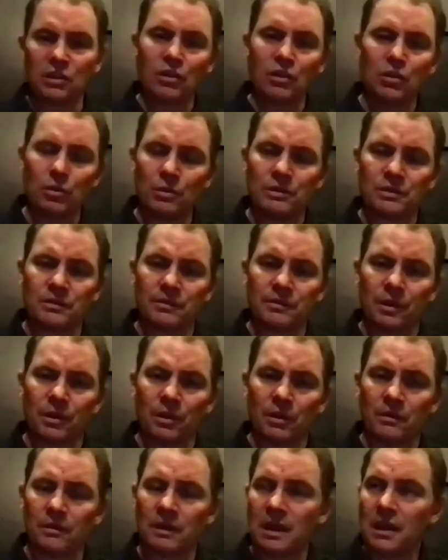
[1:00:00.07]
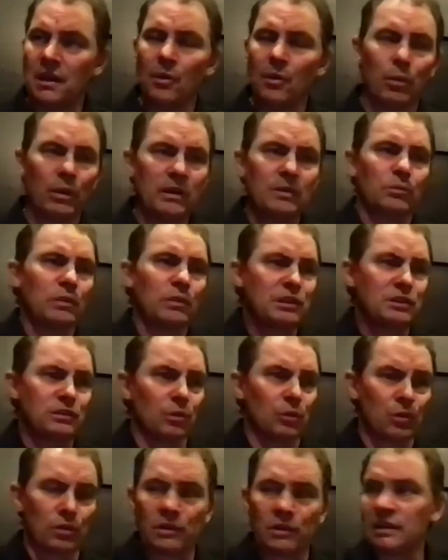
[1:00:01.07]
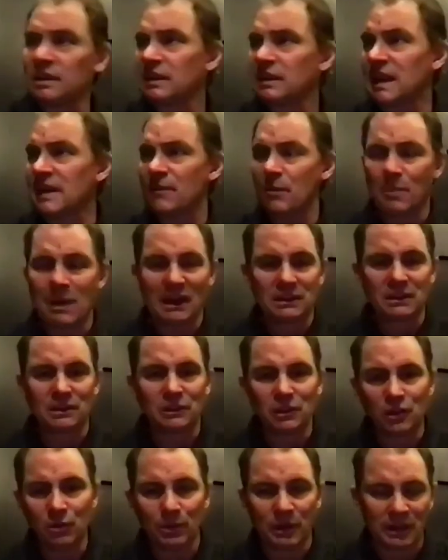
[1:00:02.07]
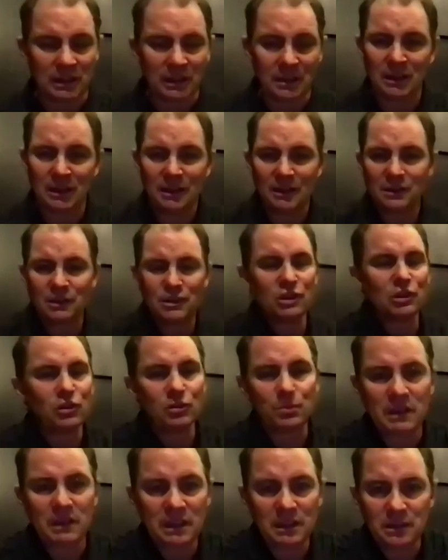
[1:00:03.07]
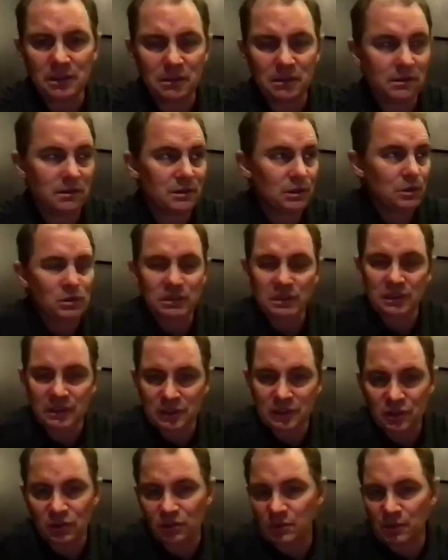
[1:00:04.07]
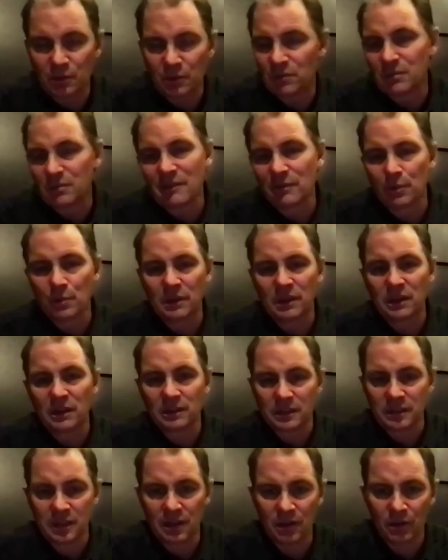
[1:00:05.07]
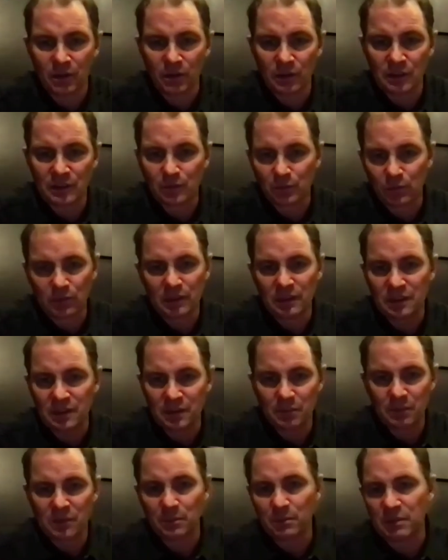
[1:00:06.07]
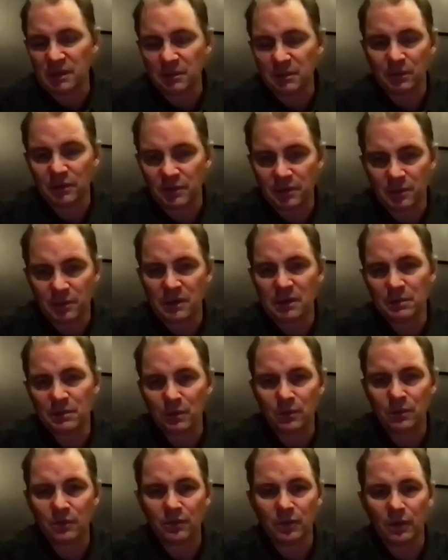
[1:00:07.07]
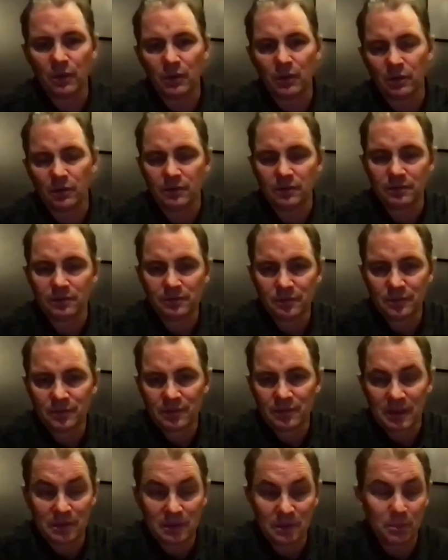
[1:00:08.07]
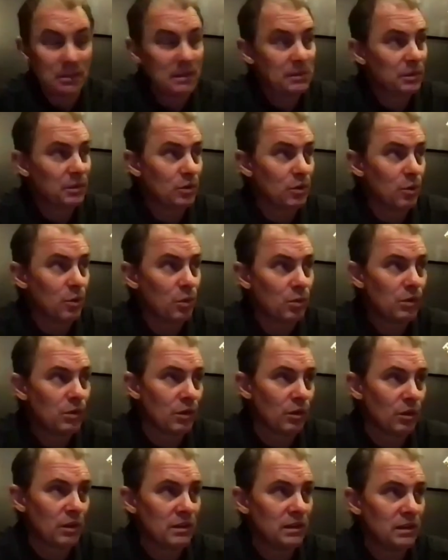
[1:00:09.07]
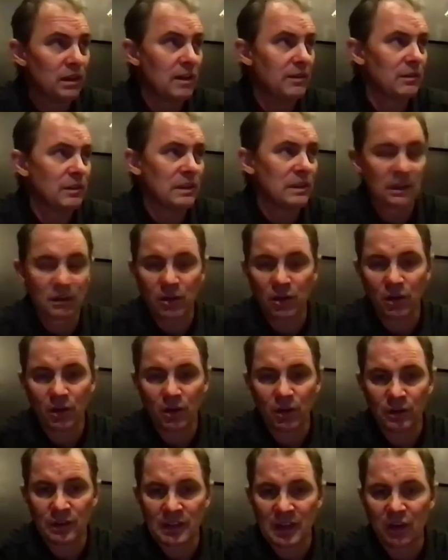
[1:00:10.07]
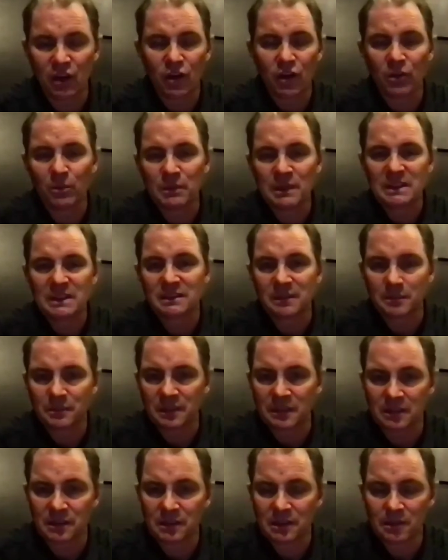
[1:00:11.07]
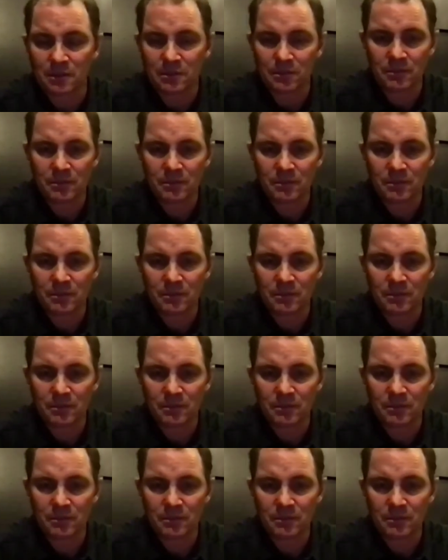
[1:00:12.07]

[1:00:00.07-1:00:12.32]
know who was involved, went and restored it and gave it back to nobody, the show would be useless. No, we would never be on the air. It's really the people who involve, the people who are in love with that car, and that car means something to them.